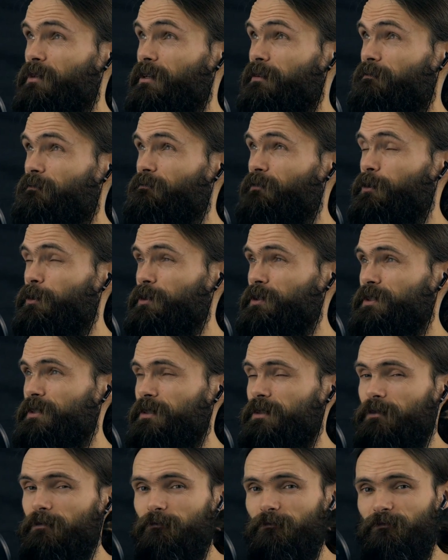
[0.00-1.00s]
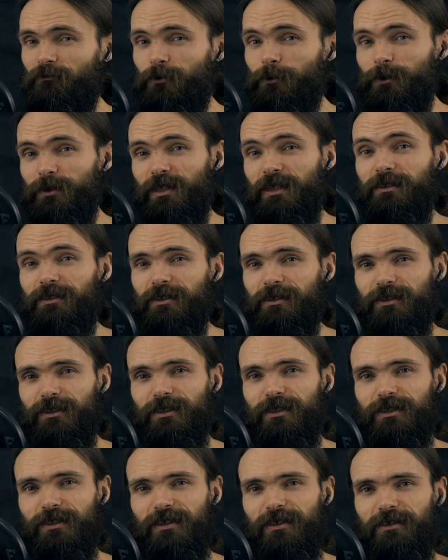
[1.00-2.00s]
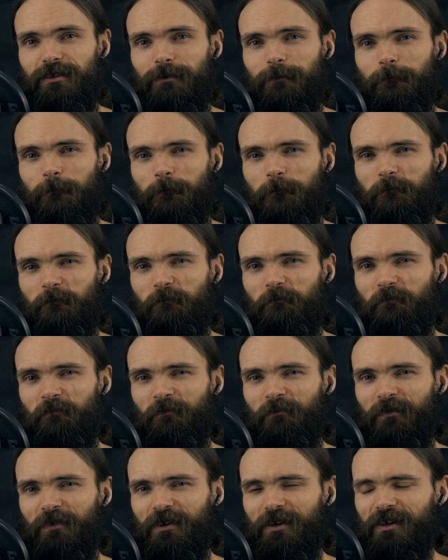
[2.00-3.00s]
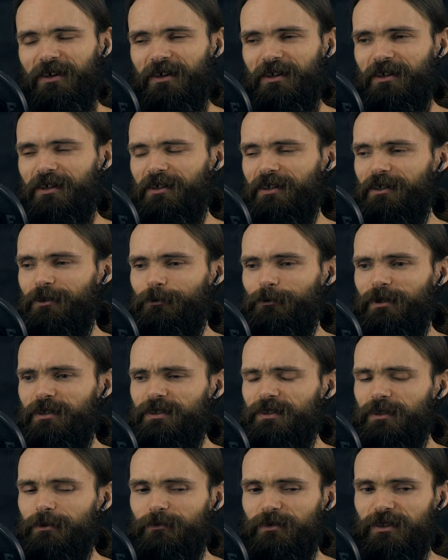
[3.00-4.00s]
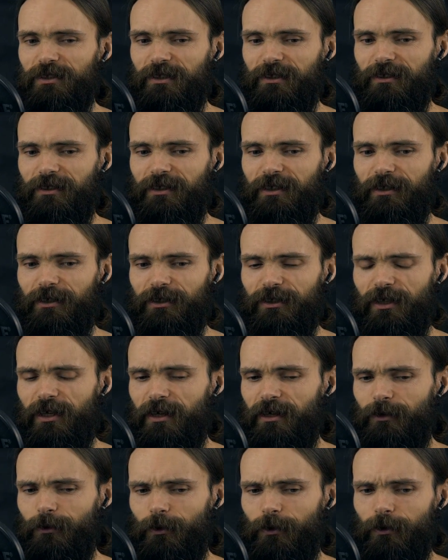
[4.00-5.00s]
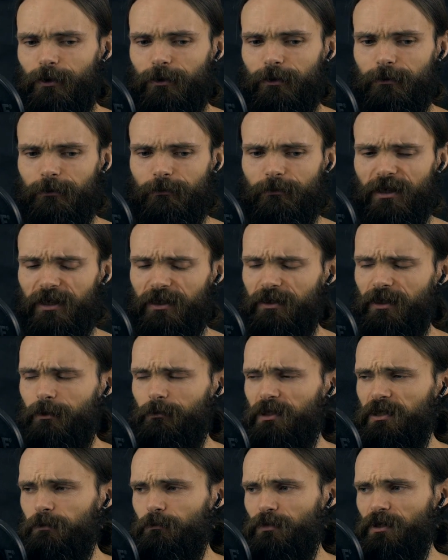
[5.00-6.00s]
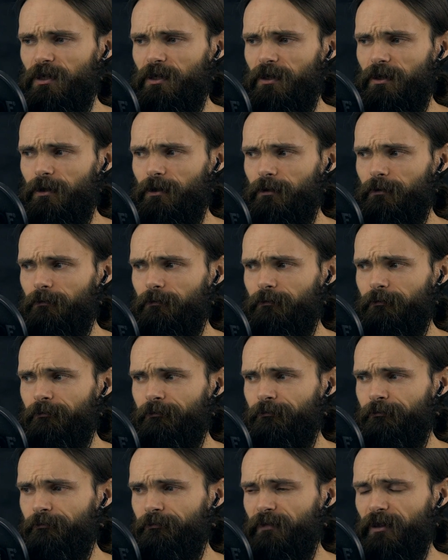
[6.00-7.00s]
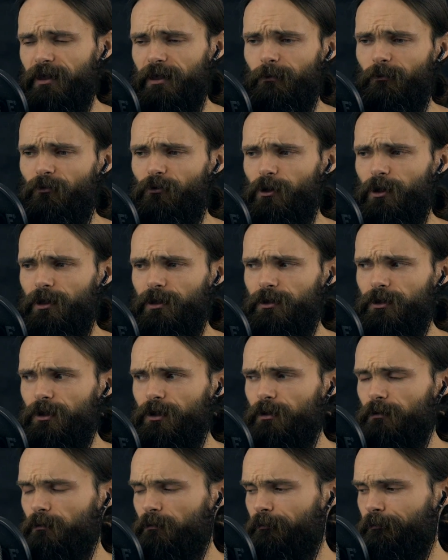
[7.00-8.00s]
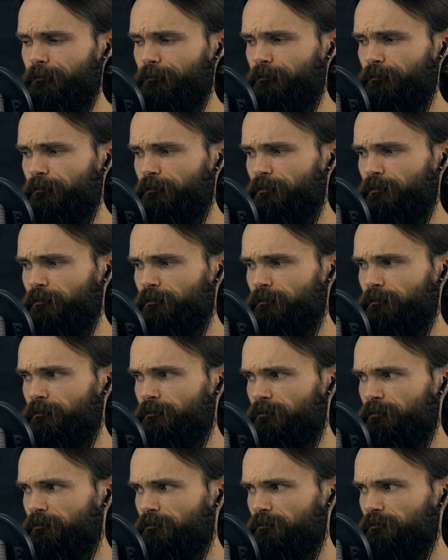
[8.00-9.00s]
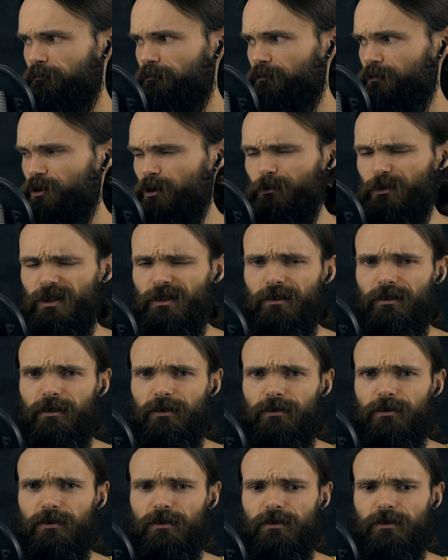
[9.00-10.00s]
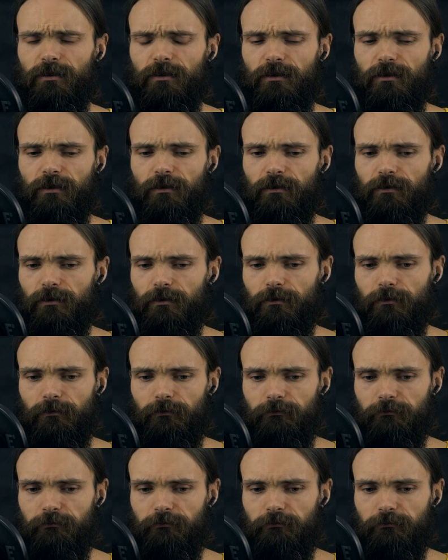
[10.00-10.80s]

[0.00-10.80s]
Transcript: my first few sentences there. It was something like, "Hello, my name is Pierre, I am French." Something like this, and